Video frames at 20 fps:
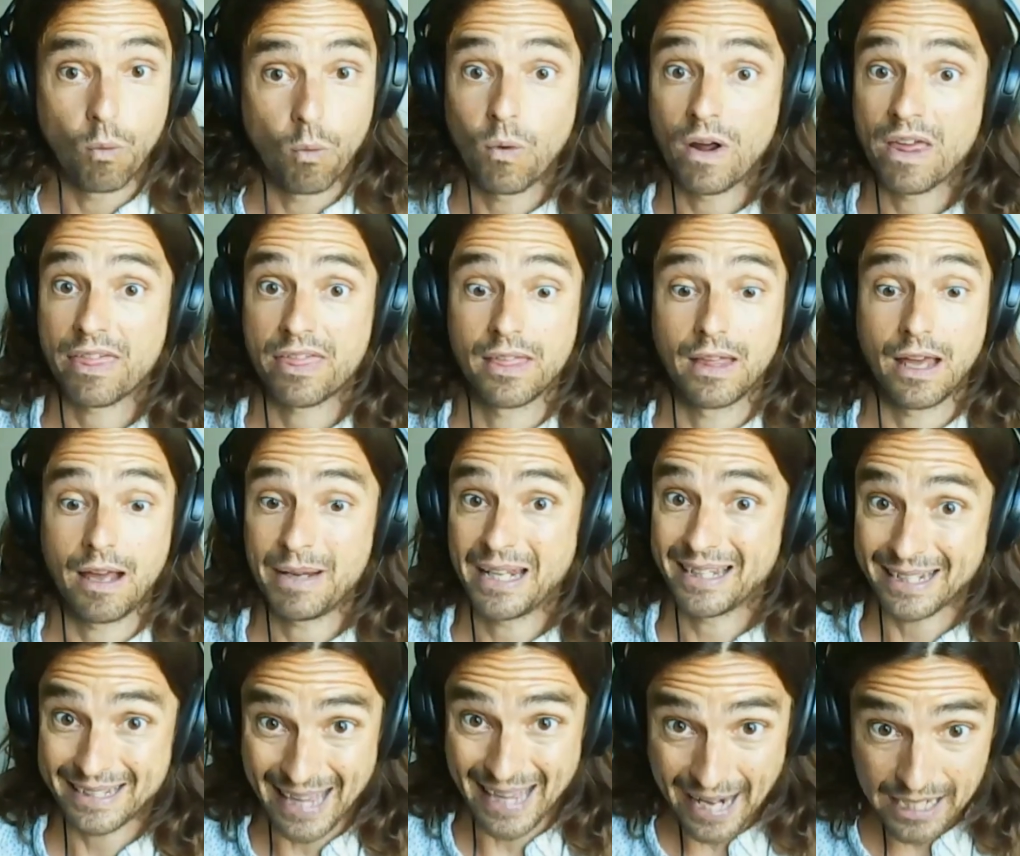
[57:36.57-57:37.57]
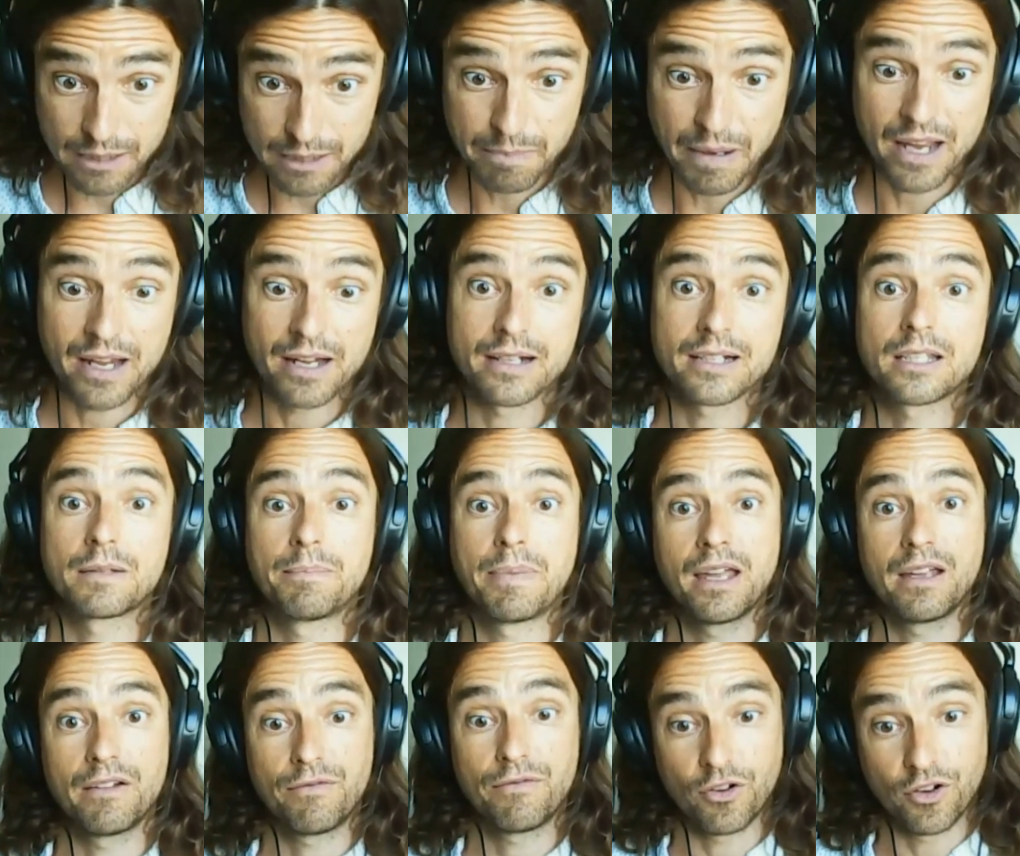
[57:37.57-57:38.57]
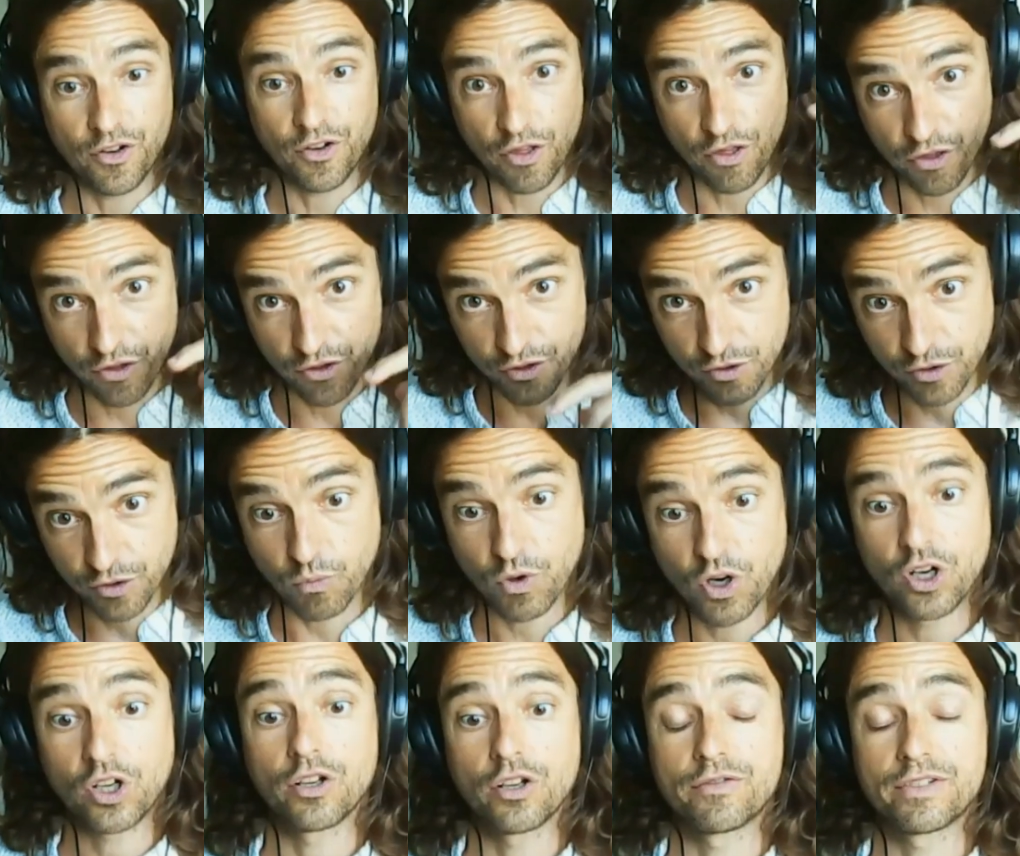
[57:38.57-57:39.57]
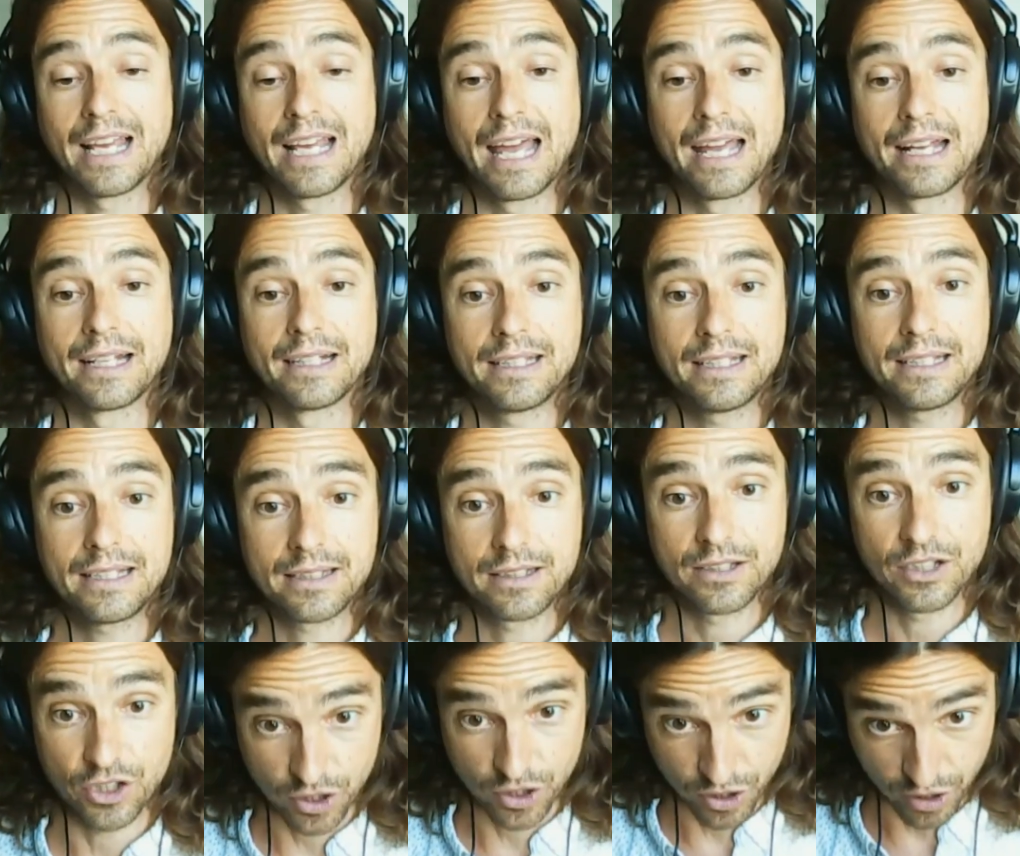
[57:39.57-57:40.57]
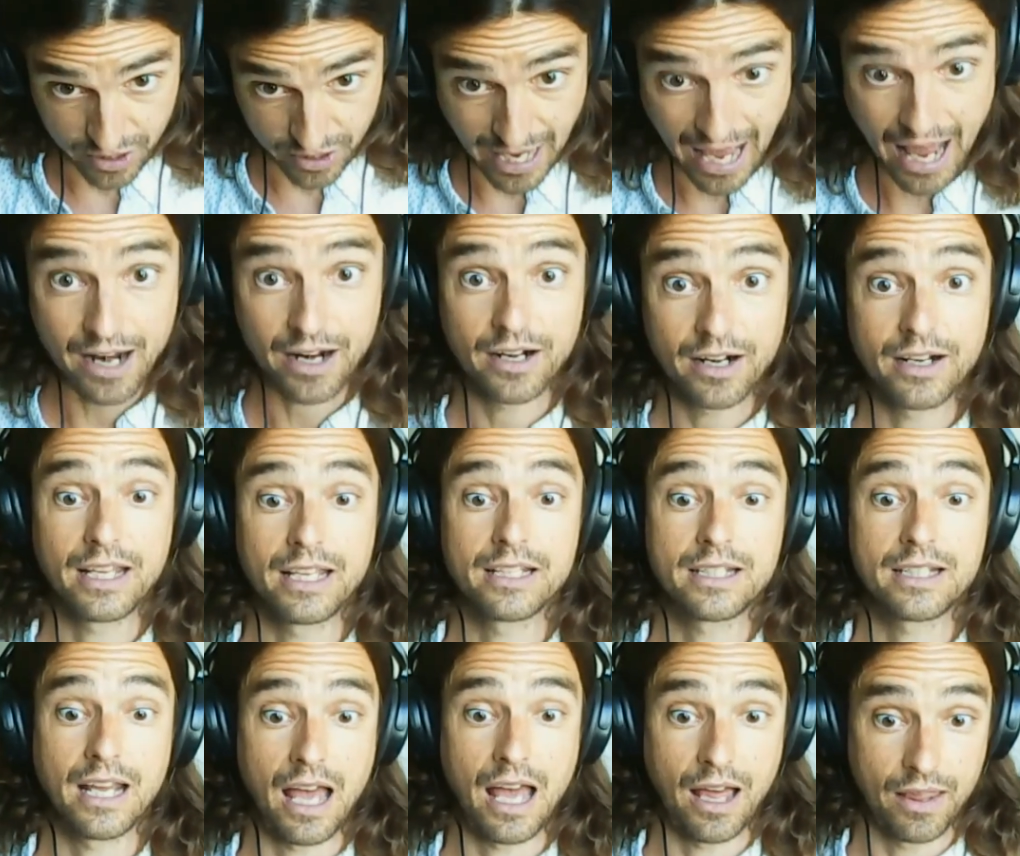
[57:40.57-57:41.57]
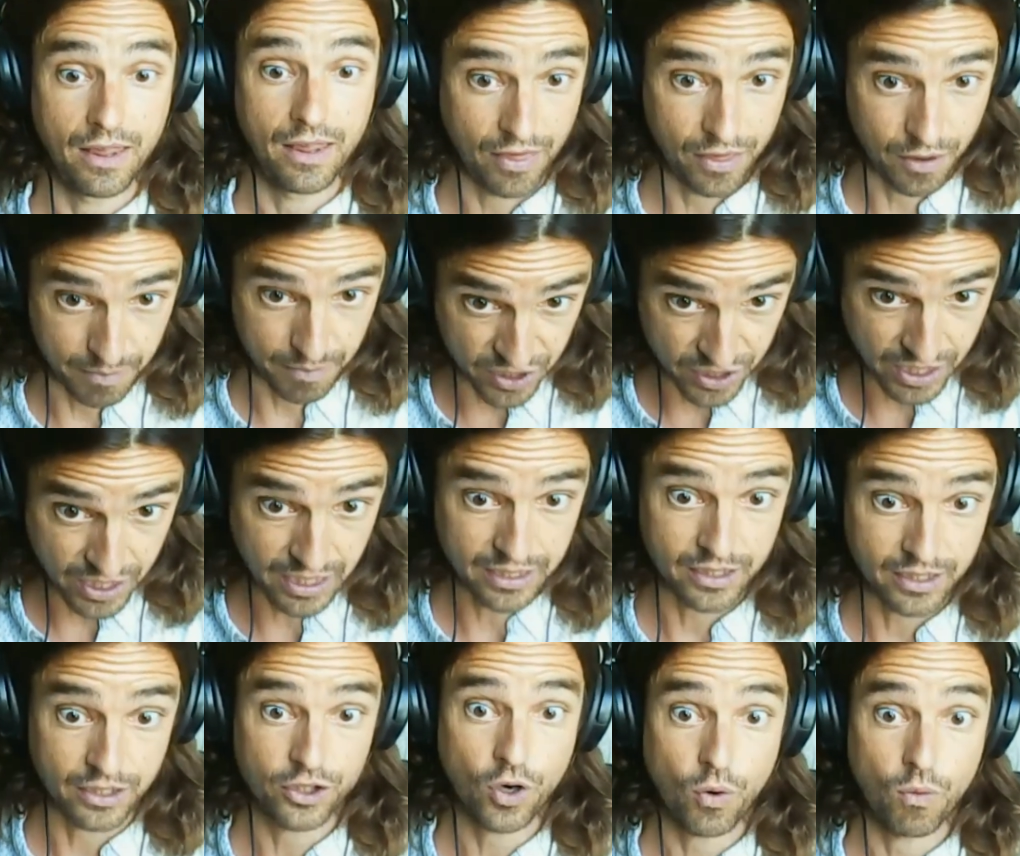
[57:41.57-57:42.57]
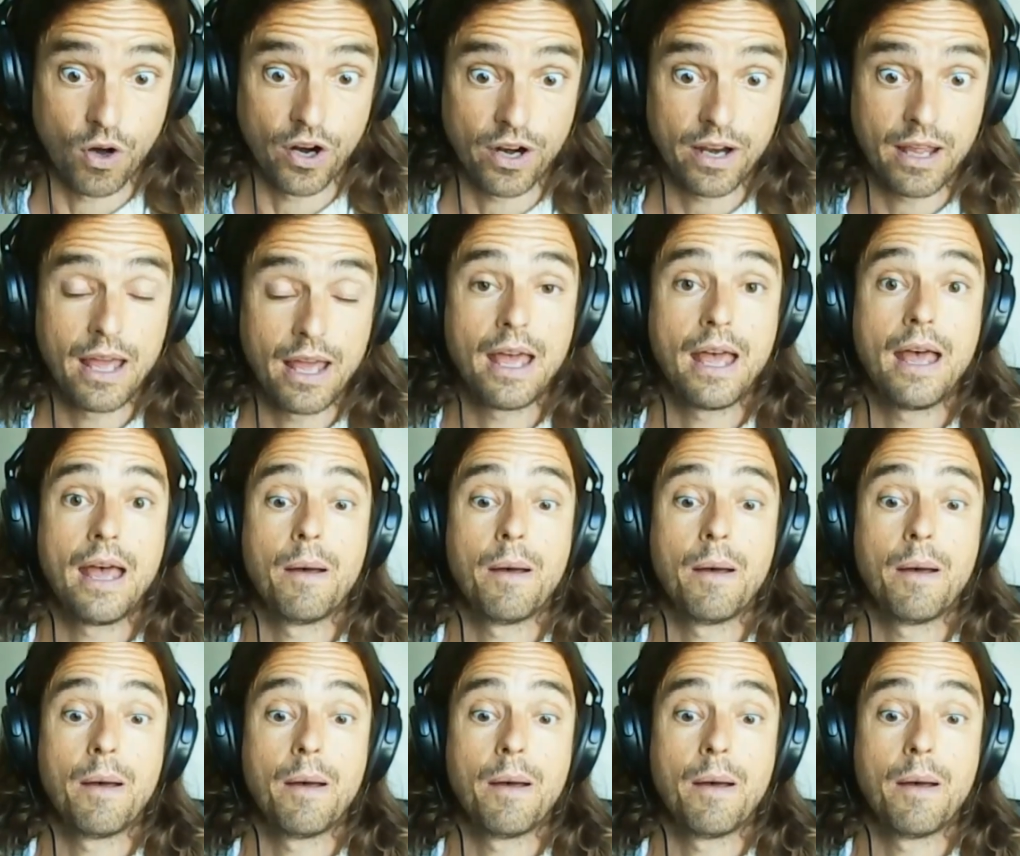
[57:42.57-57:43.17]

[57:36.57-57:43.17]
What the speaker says: The taxpayers pay for the work of scientists, the salaries and the machines and so on.